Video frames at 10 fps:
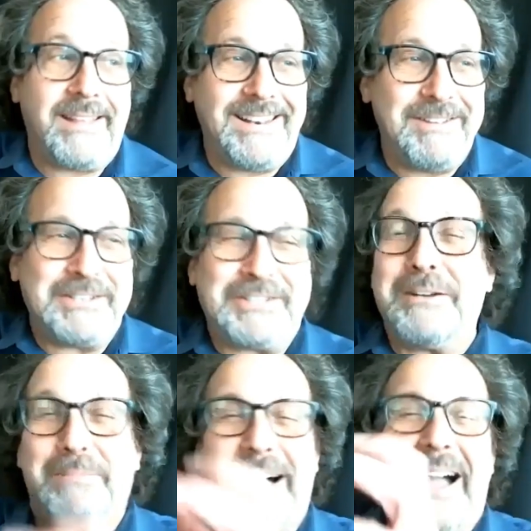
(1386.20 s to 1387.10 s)
would turn
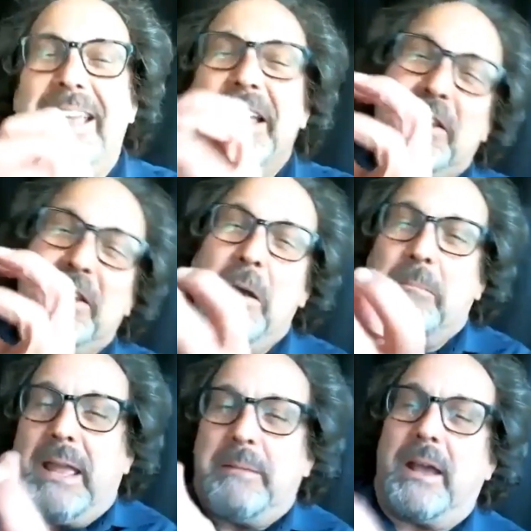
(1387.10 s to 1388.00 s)
black. You know,
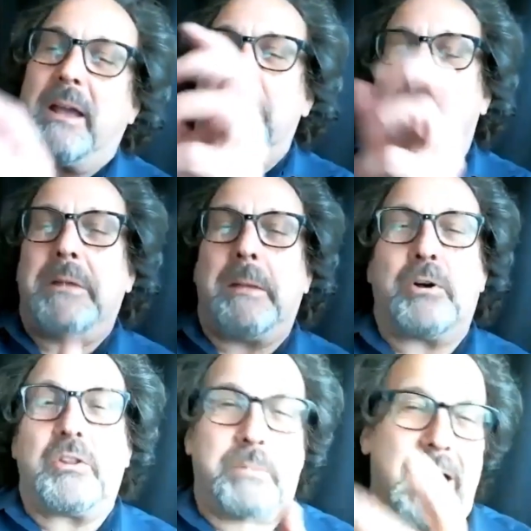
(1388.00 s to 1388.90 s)
maybe I maybe I pull
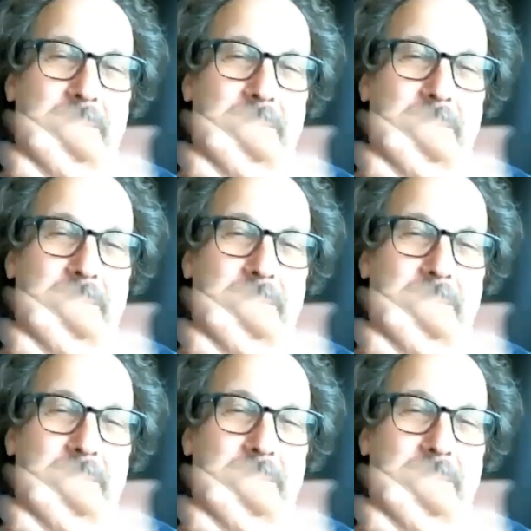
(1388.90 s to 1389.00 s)
the black